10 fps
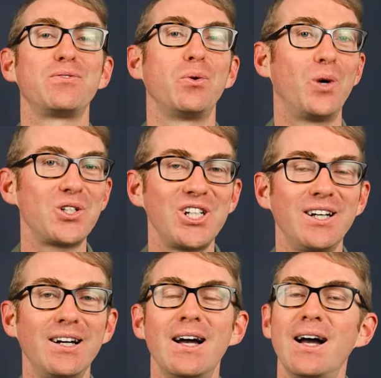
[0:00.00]
for
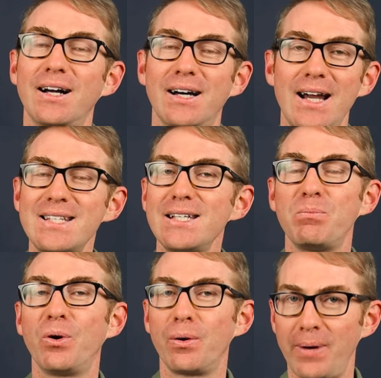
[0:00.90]
watching. Gracias
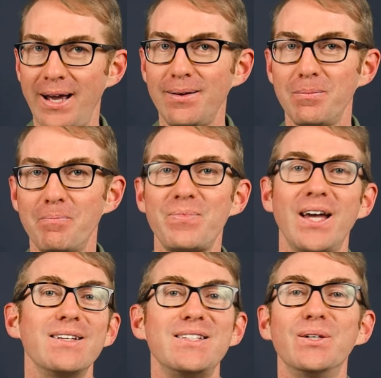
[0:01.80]
por ver.
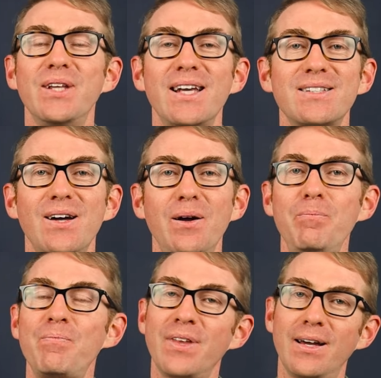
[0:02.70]
And until next time,
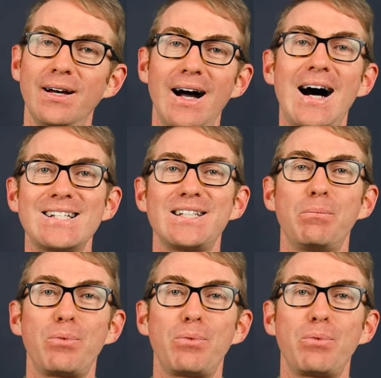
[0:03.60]
hasta